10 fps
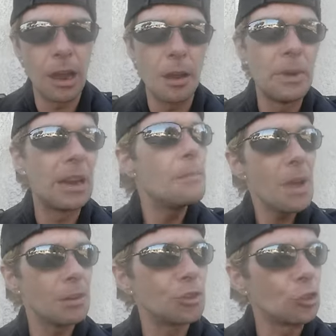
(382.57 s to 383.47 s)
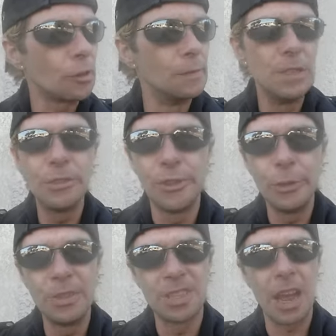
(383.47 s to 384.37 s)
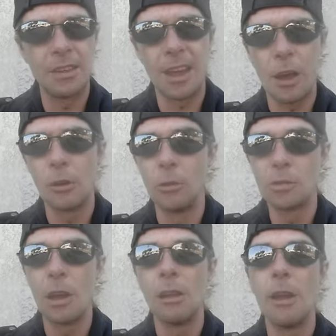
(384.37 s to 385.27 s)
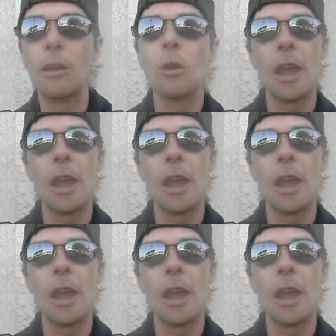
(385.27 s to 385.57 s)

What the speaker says: I mean, I'm not sure if this dude sat down and was all like,